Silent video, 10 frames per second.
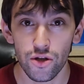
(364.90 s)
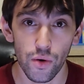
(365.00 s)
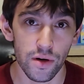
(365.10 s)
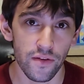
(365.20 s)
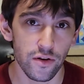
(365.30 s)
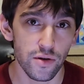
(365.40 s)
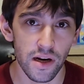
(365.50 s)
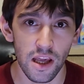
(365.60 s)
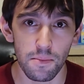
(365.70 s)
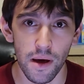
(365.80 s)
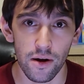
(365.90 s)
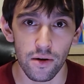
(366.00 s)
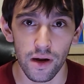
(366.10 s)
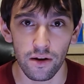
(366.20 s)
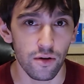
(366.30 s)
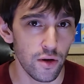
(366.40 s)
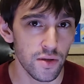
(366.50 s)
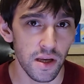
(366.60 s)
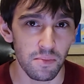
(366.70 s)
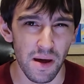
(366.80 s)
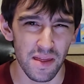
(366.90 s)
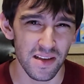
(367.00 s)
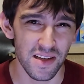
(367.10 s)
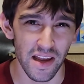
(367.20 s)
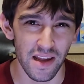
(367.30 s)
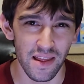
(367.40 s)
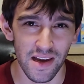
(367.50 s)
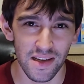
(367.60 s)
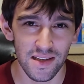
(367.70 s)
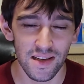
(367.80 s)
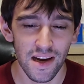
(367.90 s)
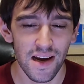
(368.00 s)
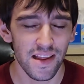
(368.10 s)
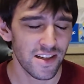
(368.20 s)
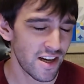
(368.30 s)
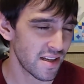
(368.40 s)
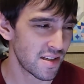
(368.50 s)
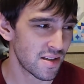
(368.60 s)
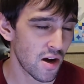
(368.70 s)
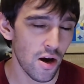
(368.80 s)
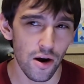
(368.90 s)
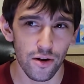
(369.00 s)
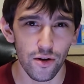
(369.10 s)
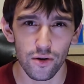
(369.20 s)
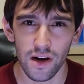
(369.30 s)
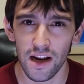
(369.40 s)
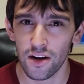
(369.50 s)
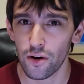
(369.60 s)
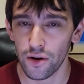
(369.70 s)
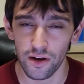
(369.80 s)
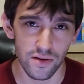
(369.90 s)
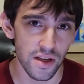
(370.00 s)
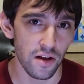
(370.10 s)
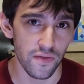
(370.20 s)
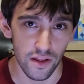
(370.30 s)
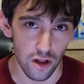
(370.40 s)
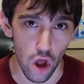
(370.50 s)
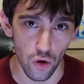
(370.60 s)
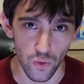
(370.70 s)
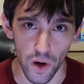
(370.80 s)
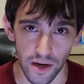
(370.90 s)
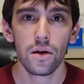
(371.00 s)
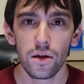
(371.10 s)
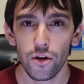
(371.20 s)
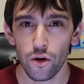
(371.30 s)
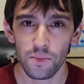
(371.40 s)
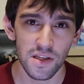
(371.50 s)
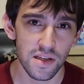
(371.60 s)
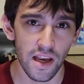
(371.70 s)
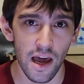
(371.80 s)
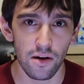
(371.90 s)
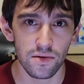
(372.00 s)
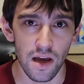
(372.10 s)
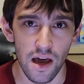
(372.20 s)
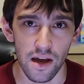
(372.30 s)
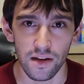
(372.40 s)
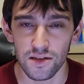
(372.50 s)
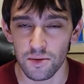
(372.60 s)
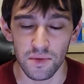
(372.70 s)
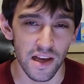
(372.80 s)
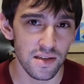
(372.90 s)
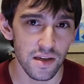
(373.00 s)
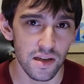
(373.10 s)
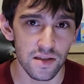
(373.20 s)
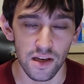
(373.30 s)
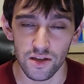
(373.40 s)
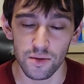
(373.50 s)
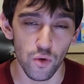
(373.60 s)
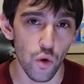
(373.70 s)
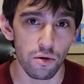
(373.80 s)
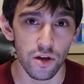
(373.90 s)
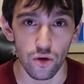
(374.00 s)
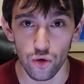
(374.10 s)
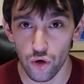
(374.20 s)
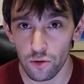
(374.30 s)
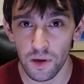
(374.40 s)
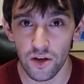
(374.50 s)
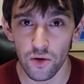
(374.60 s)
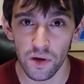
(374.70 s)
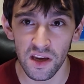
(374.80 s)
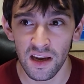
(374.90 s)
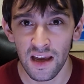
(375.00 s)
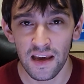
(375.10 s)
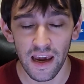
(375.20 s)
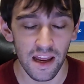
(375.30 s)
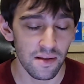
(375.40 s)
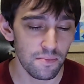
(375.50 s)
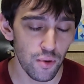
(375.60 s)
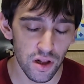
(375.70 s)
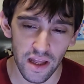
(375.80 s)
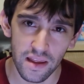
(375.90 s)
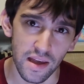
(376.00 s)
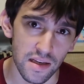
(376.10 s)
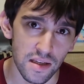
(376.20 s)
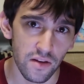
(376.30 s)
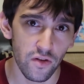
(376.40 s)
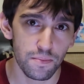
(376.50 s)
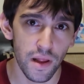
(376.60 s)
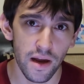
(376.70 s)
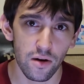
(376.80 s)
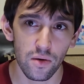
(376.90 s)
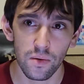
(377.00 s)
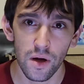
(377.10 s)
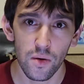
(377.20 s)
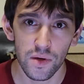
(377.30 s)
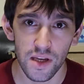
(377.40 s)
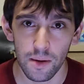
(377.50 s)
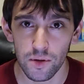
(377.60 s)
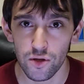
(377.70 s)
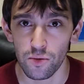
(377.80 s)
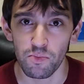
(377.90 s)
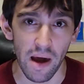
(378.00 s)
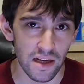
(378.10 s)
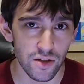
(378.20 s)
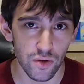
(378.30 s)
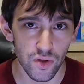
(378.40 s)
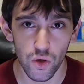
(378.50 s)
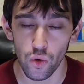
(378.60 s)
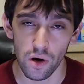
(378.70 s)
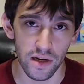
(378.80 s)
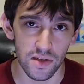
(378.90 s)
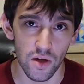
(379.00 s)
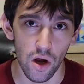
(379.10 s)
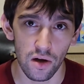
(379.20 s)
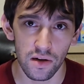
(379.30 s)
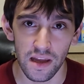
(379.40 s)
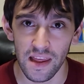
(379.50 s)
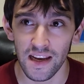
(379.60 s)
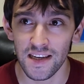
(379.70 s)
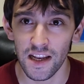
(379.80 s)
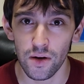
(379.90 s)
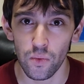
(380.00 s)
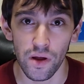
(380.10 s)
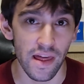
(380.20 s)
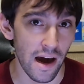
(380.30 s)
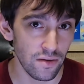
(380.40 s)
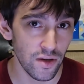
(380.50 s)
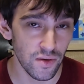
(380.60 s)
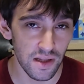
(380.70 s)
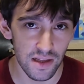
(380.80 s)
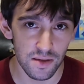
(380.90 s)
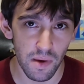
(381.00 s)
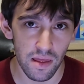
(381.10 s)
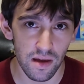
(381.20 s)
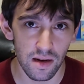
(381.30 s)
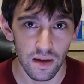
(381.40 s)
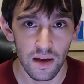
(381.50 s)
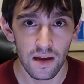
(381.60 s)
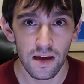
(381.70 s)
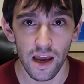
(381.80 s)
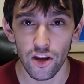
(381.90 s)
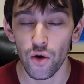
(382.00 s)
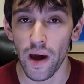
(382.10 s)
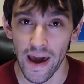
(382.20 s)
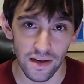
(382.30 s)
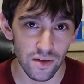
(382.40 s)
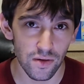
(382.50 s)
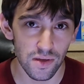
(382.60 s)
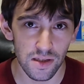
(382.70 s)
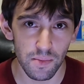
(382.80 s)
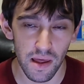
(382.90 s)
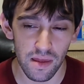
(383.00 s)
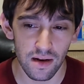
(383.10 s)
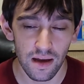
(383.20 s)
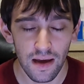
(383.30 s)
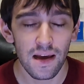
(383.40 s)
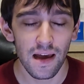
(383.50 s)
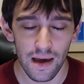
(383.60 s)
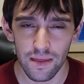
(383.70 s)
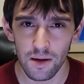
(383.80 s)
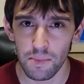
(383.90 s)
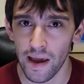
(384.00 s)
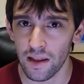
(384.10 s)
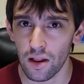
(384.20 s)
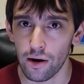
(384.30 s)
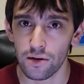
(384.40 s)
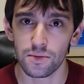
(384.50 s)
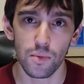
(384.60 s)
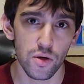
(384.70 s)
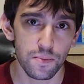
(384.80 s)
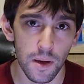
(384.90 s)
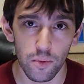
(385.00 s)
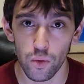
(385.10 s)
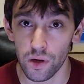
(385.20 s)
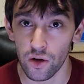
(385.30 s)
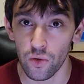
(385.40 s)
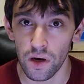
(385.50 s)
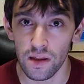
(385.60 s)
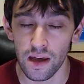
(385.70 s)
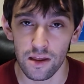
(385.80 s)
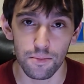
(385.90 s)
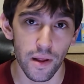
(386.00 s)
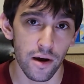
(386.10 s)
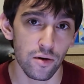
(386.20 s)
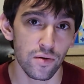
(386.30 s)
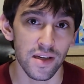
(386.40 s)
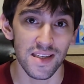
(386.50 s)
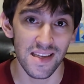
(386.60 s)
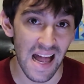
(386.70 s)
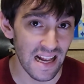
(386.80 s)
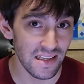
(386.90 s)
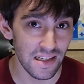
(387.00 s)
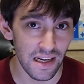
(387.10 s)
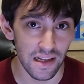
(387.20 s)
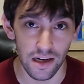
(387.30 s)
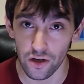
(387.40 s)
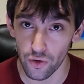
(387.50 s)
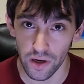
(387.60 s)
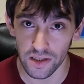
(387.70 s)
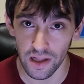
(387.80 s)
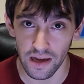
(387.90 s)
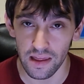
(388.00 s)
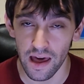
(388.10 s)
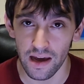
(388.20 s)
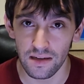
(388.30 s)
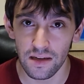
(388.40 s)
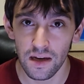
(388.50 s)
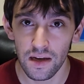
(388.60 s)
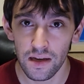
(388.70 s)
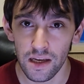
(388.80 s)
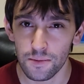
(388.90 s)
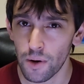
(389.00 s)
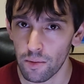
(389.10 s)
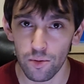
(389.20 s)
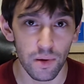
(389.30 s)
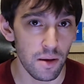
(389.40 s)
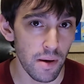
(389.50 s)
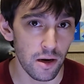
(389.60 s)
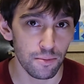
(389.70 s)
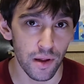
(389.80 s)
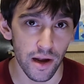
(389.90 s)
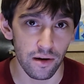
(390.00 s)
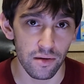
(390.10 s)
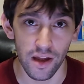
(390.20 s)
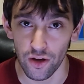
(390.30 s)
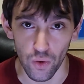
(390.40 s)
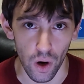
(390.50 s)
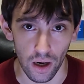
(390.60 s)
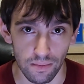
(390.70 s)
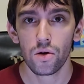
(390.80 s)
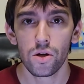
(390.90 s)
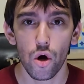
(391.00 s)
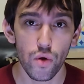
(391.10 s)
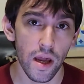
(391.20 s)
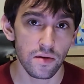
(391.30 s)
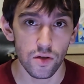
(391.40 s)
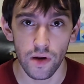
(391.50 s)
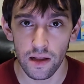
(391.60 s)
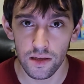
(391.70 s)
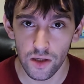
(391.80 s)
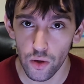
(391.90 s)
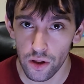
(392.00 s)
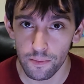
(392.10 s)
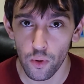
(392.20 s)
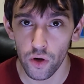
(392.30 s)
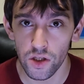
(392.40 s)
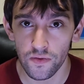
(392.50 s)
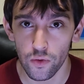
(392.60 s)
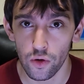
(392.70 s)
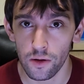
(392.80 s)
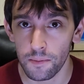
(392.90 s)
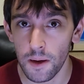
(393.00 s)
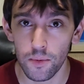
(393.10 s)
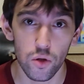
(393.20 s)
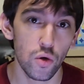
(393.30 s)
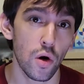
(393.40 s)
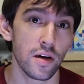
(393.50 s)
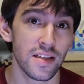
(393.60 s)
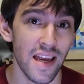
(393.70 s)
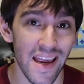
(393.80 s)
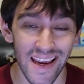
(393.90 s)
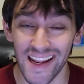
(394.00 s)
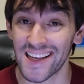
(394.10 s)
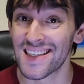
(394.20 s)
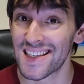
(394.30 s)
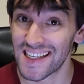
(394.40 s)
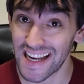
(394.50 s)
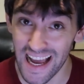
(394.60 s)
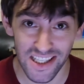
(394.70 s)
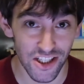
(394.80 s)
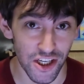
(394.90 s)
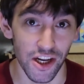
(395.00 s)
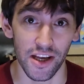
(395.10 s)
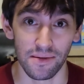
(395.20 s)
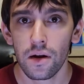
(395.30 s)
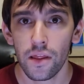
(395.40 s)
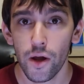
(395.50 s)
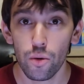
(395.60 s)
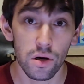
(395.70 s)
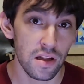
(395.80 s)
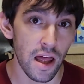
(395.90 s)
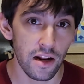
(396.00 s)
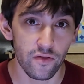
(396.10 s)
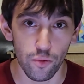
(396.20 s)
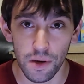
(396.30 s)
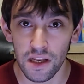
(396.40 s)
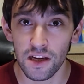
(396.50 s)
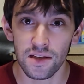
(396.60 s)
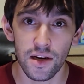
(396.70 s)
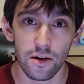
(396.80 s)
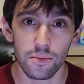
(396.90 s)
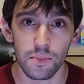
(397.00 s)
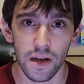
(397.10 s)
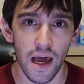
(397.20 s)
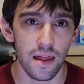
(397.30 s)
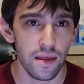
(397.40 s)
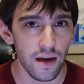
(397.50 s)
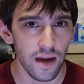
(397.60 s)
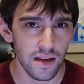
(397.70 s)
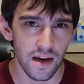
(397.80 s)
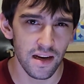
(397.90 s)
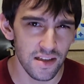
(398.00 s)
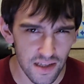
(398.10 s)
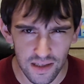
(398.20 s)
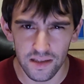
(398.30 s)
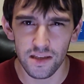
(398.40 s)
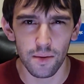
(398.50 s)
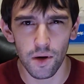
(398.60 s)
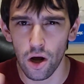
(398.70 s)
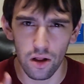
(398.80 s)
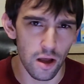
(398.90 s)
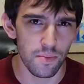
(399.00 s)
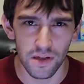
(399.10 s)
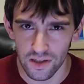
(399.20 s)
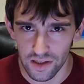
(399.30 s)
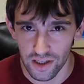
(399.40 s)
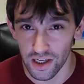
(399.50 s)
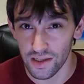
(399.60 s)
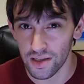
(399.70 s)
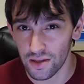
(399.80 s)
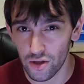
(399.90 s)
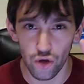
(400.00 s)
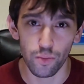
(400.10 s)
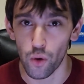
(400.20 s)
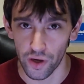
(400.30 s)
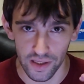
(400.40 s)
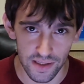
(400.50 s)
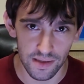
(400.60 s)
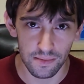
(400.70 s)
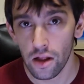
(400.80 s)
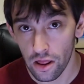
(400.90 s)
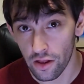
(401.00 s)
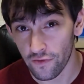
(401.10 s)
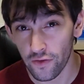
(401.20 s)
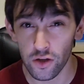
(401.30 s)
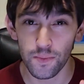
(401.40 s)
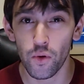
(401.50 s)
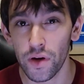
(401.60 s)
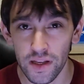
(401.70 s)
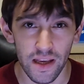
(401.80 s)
short, if you're trying to get better and you're using methods like this, the chances are you're kind of hurting yourself in the long run. You're missing out on some lessons and some growing you could be doing. And put it like this if a player was able to match your score on a song and they did it without using this method and you had to use this method, I think by and large most people would agree that the player who does not need a crutch like that is probably a better player than you are. Okay, so now let's go to the points for the people who are saying it is not cheating. There were a lot of opinions here, but I think I can kind of just sum it all up into just two points. The first point